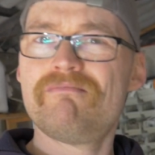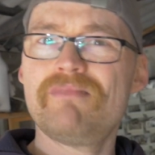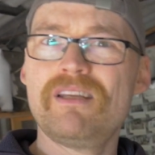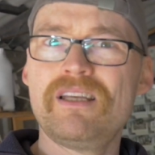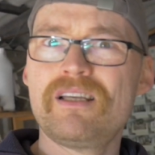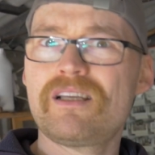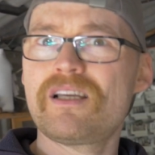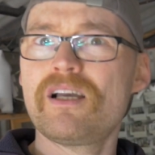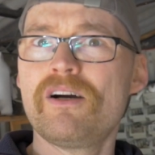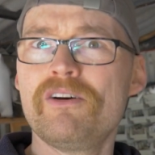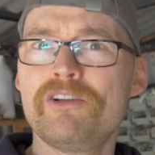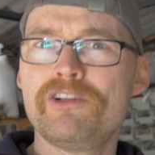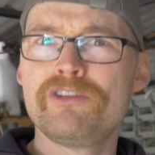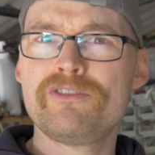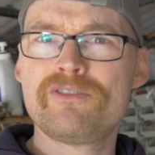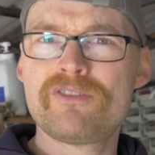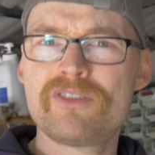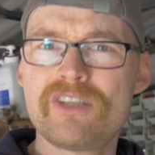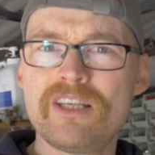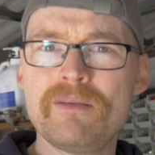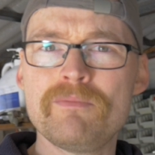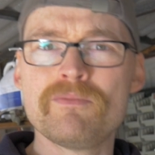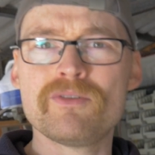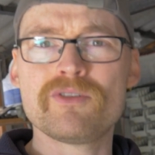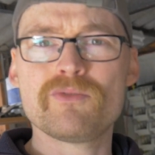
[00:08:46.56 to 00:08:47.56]
it kind of
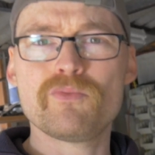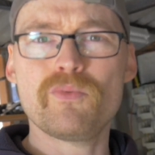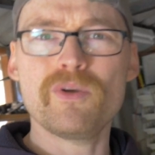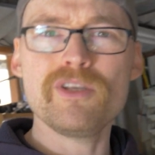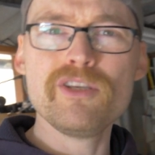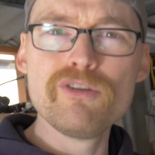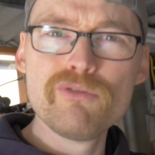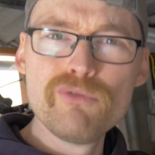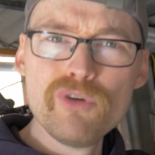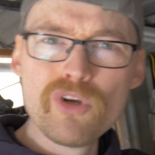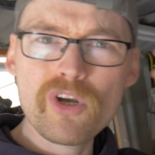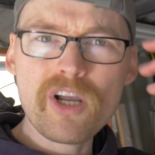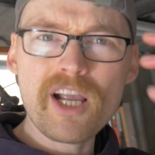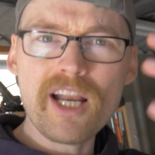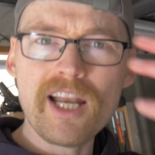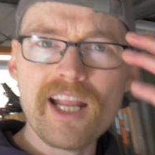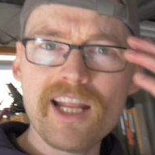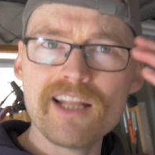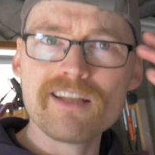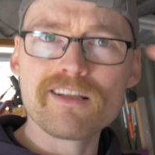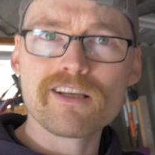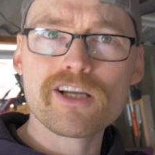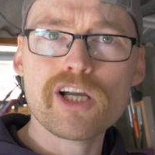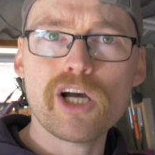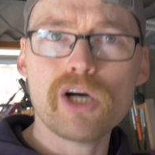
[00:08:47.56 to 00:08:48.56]
seems when you look at it
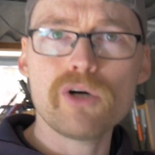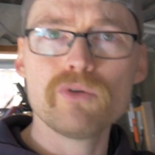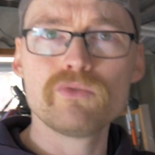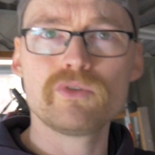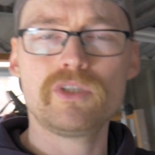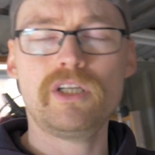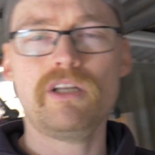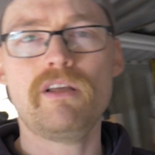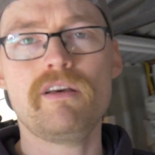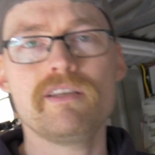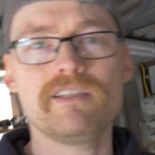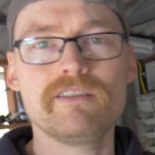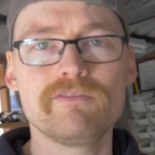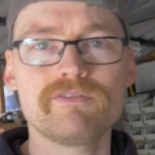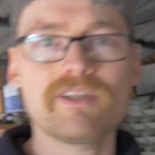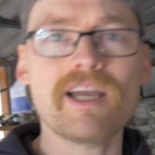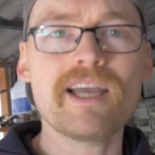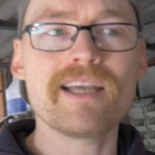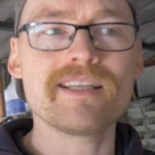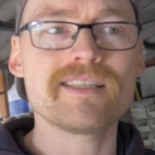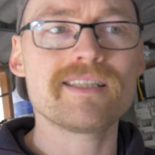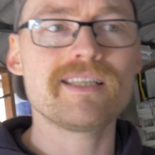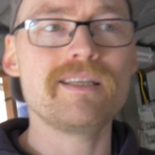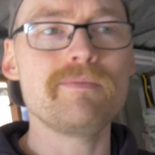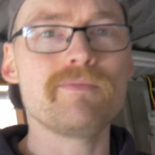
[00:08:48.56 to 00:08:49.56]
in the cold light of
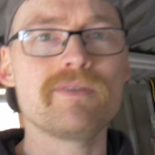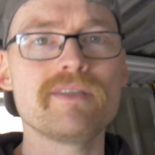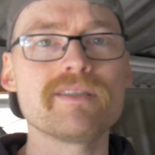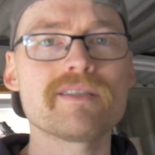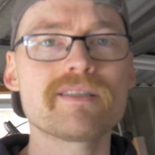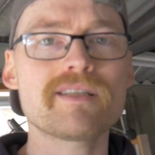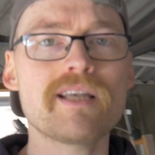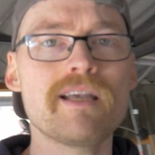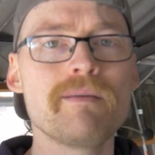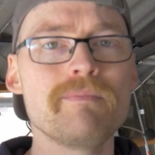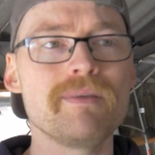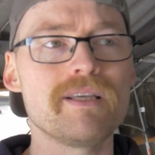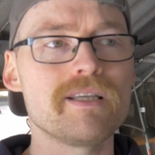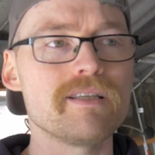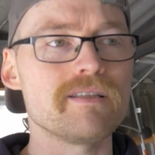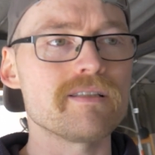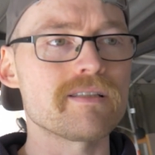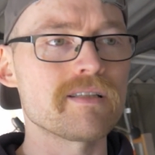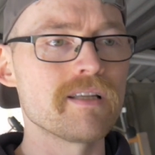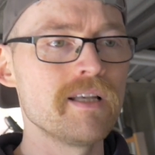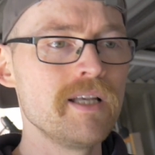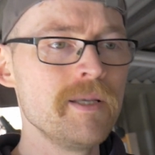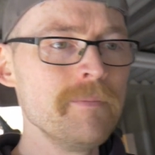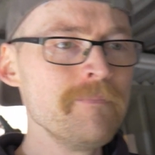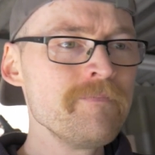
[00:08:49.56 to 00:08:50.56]
day it seems insane
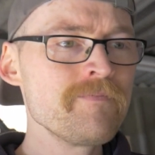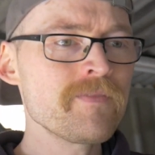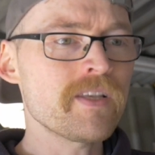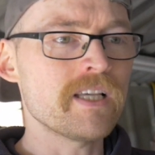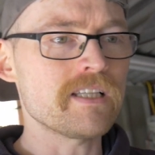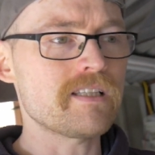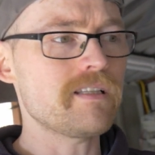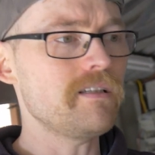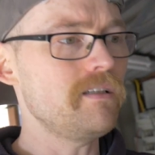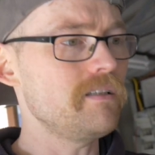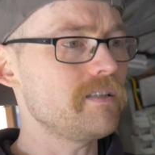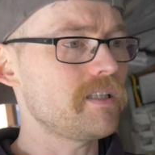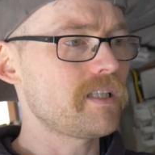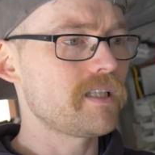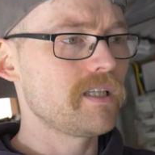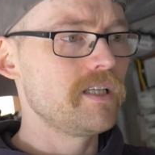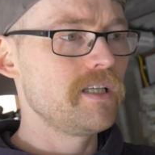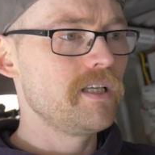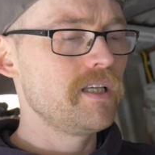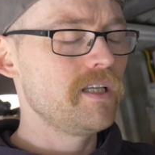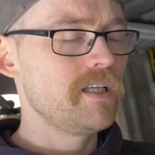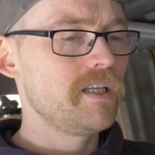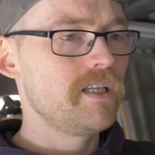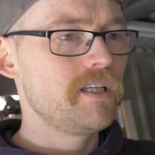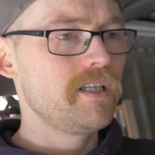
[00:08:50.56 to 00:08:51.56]
because it's like
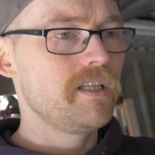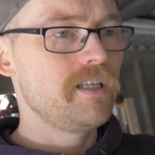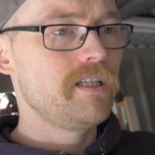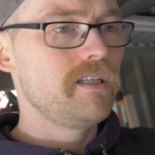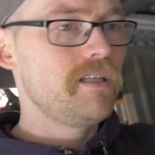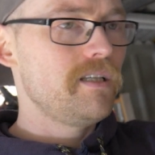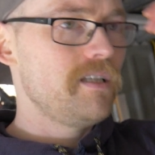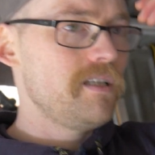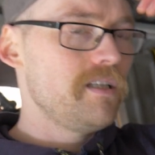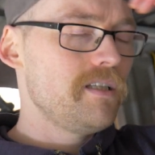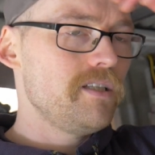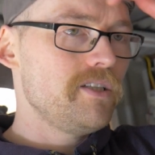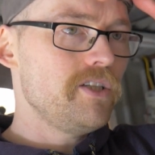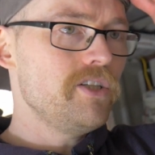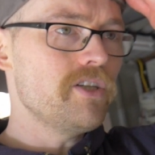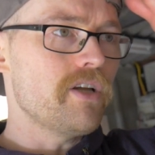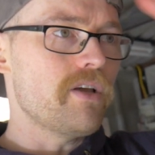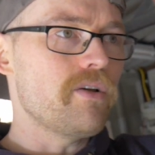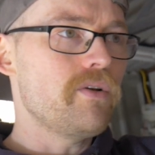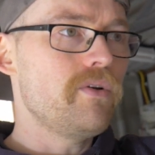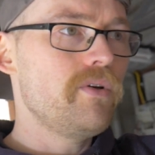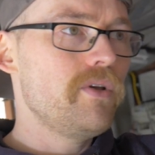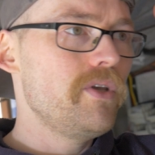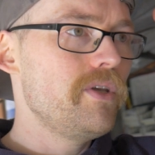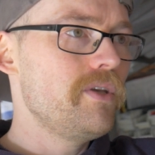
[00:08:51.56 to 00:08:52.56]
you
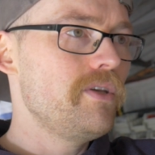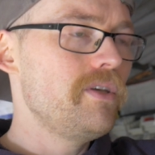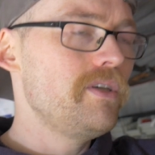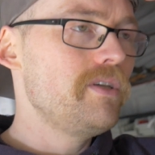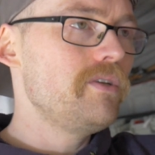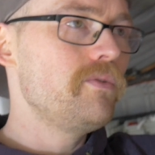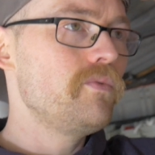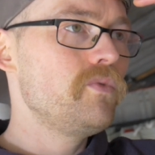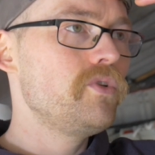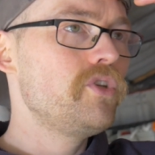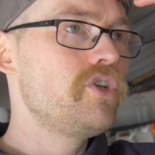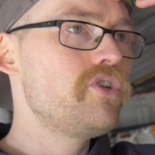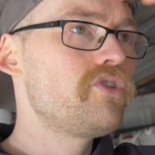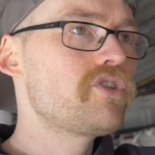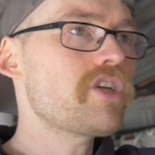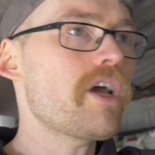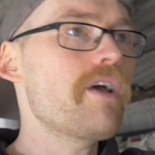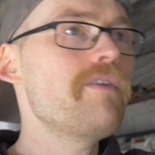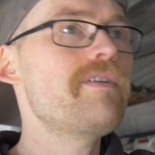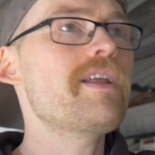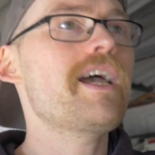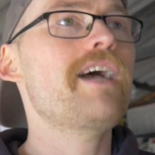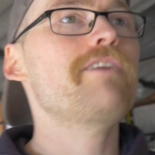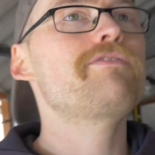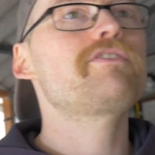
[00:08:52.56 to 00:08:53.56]
know you
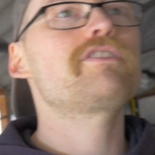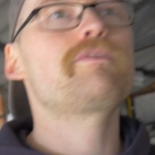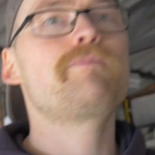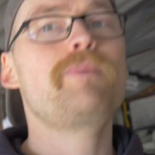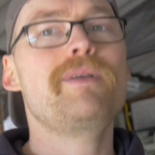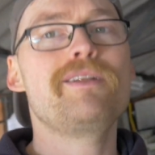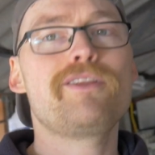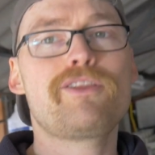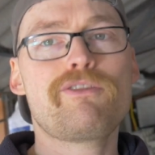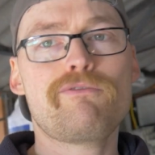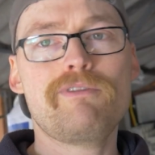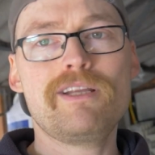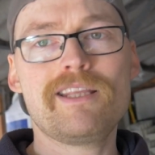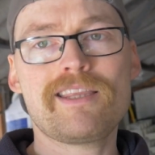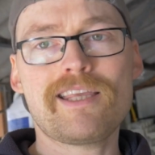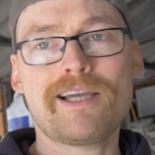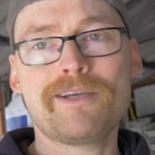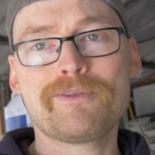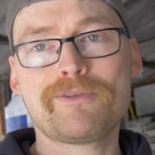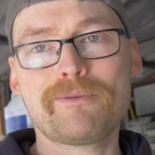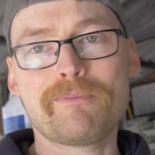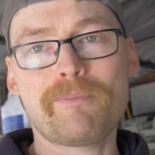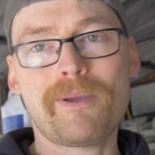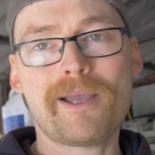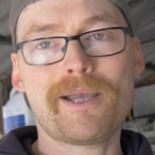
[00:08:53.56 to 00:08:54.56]
don't have to spend three
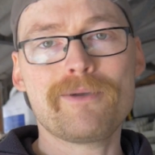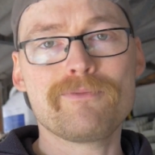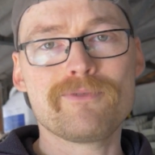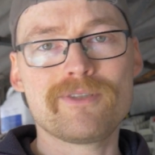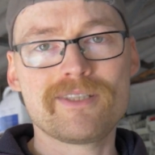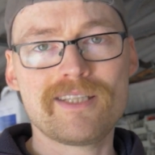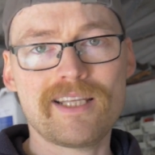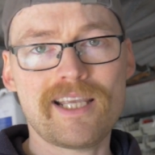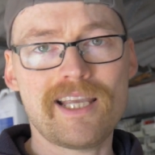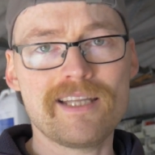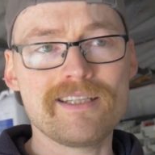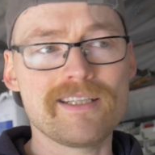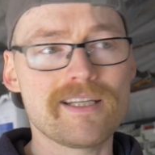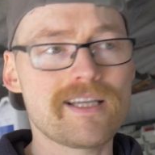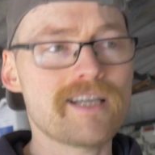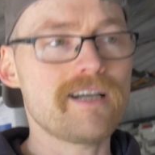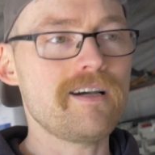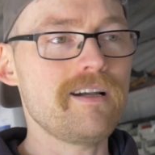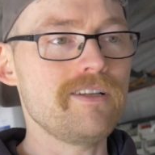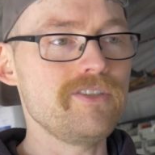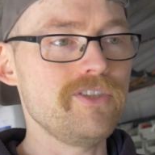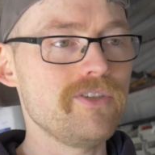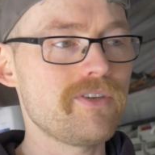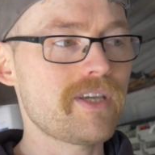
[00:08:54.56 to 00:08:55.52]
thousand pounds to get into karting.